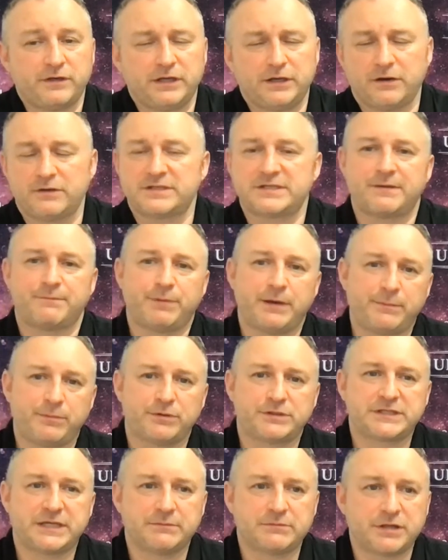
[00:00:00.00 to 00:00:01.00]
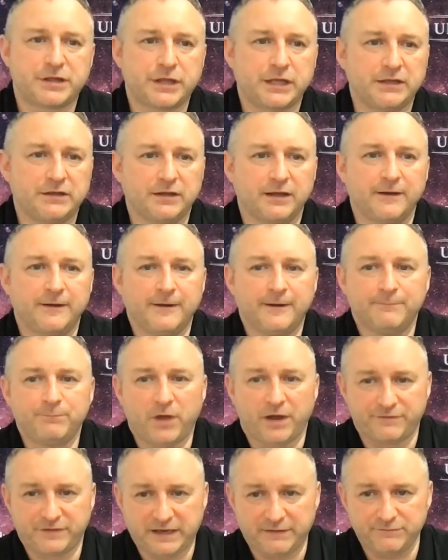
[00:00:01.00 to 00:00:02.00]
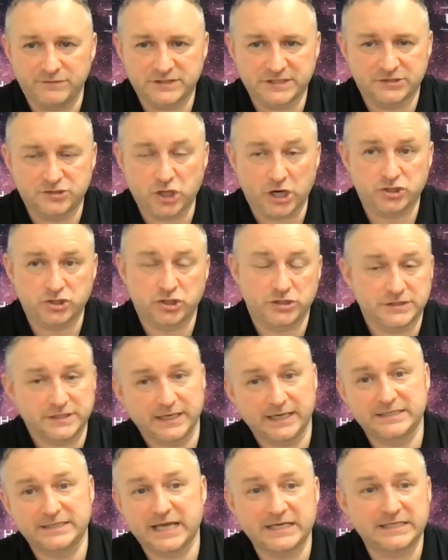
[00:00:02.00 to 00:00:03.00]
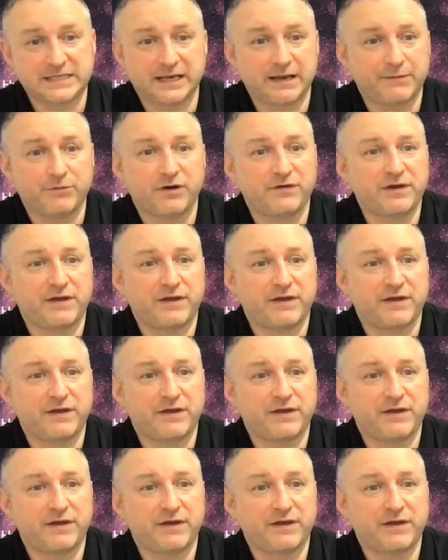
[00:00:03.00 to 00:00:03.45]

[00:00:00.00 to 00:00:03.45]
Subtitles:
you know, some people seem to think that I've given suggestions that they taste the lemon.